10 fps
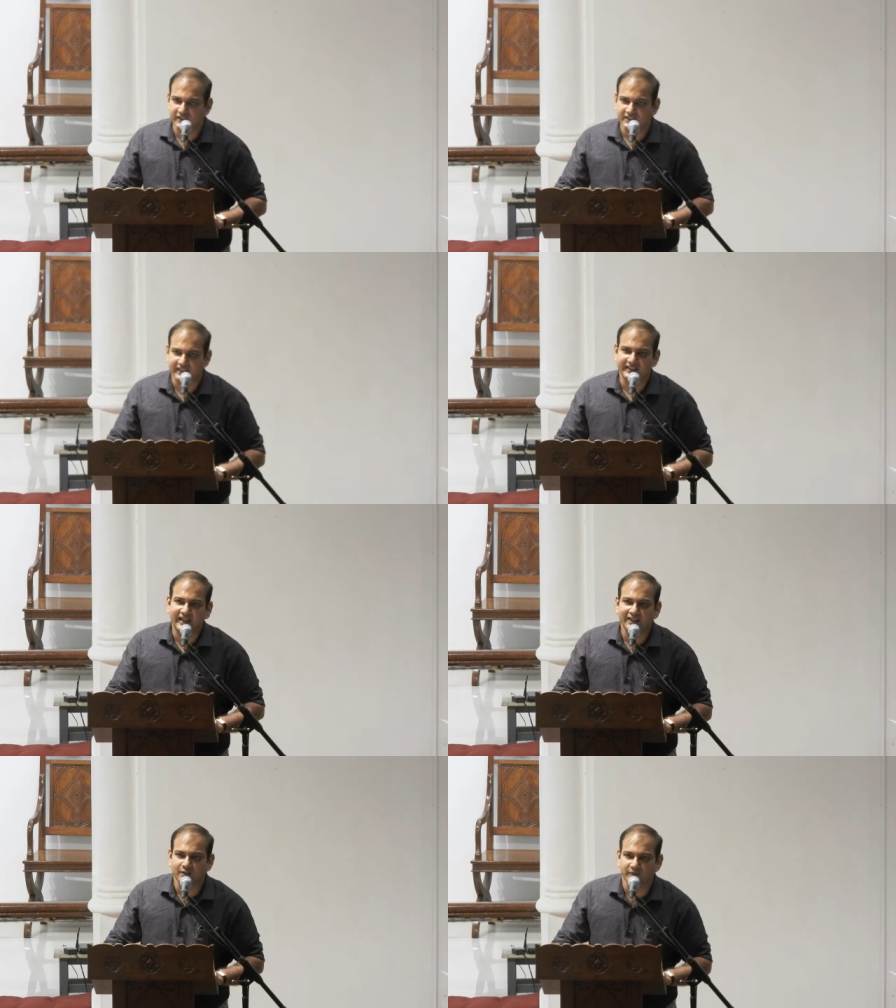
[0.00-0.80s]
these
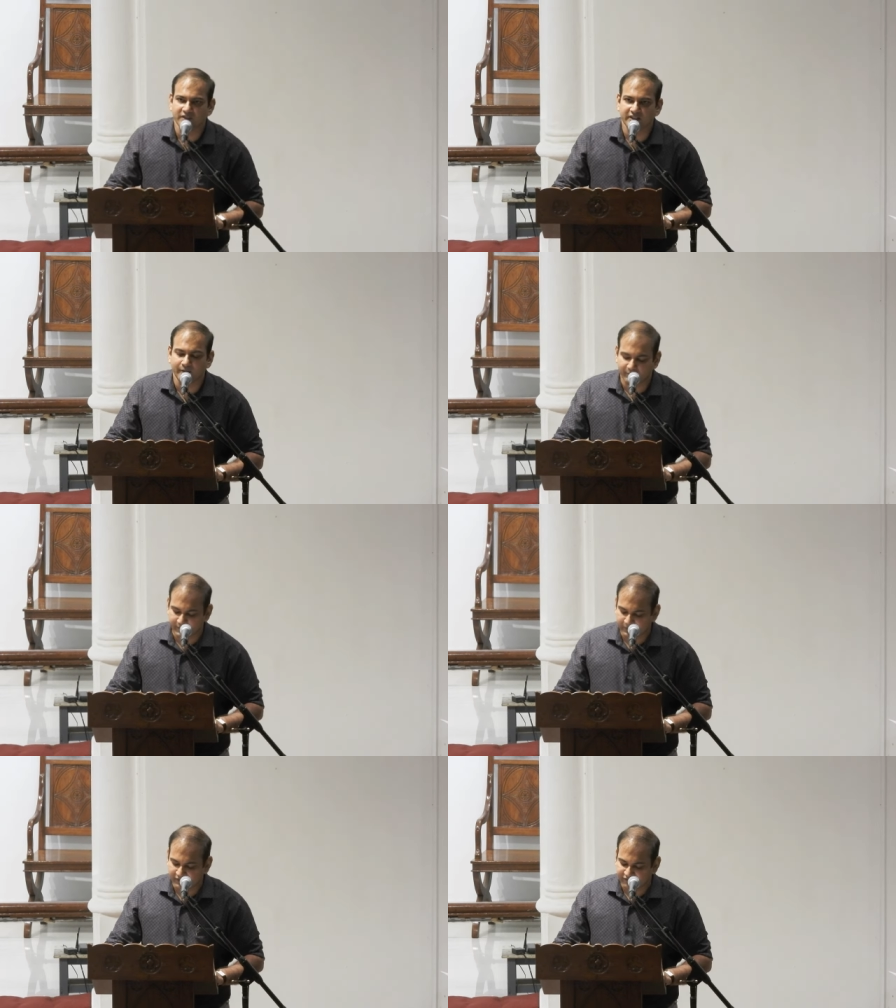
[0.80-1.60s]
entanglements that
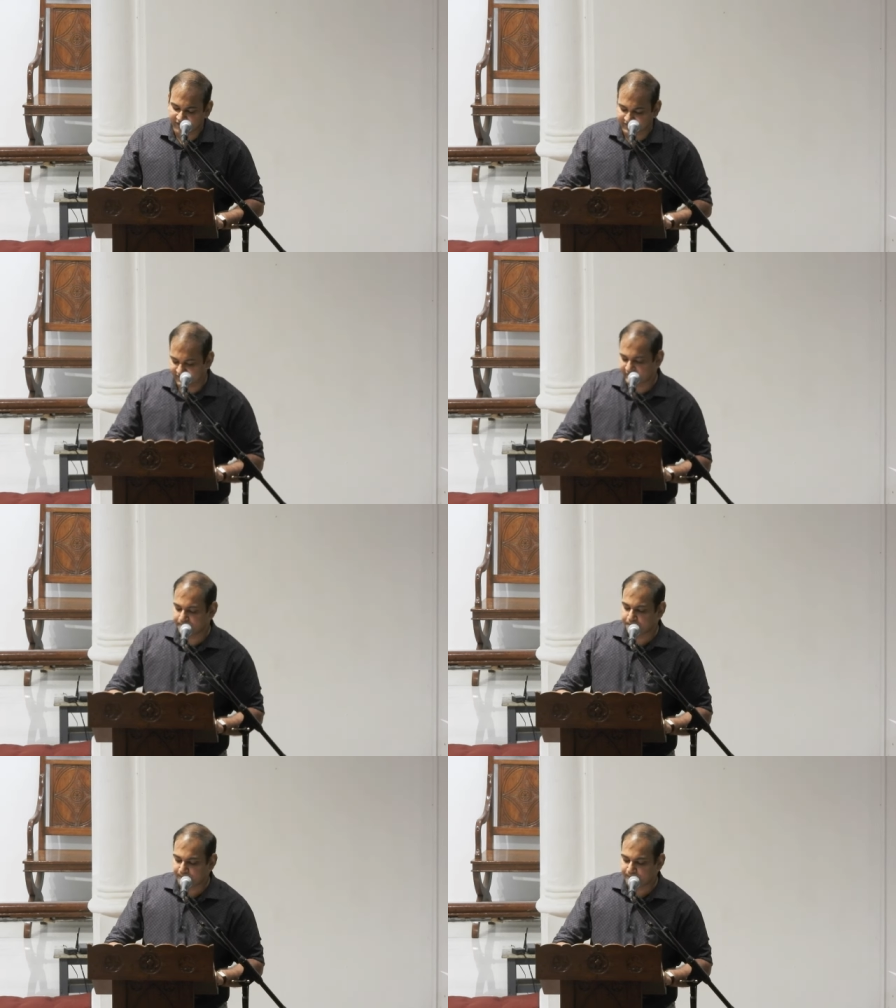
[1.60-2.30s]
people have faced.